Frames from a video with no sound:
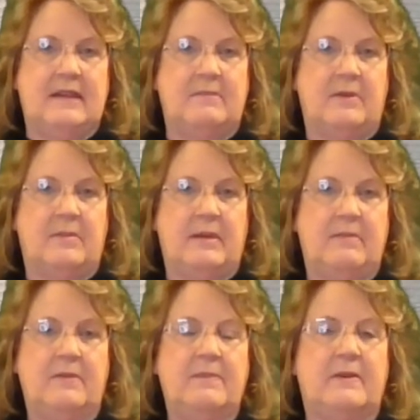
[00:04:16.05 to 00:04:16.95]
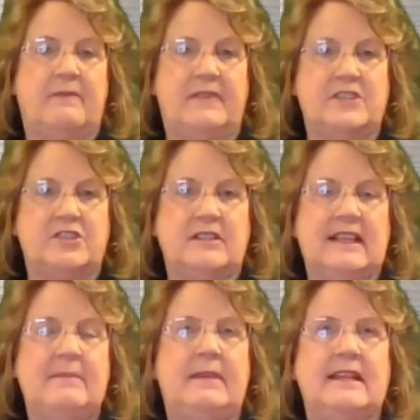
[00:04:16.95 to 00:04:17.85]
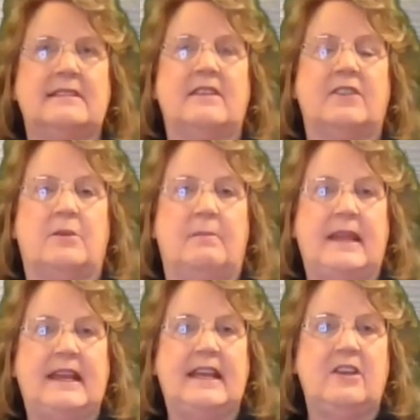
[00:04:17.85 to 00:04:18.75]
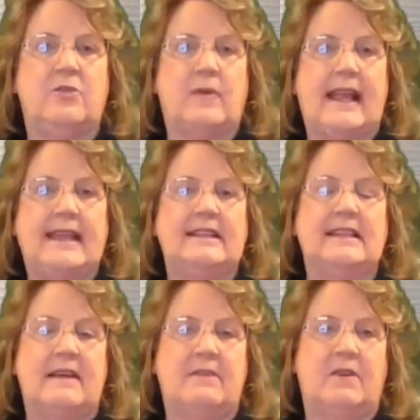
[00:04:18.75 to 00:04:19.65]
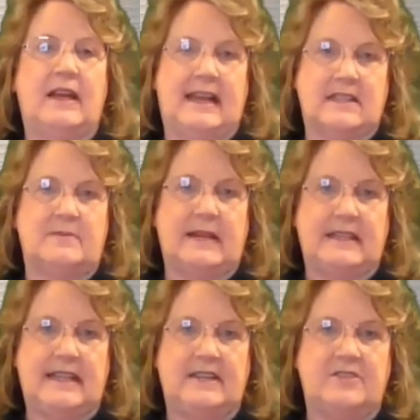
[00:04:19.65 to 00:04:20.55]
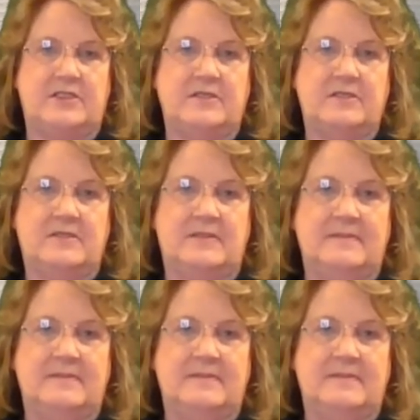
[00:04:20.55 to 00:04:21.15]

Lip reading: And remember, proficiently means that they're meeting grade level expectations.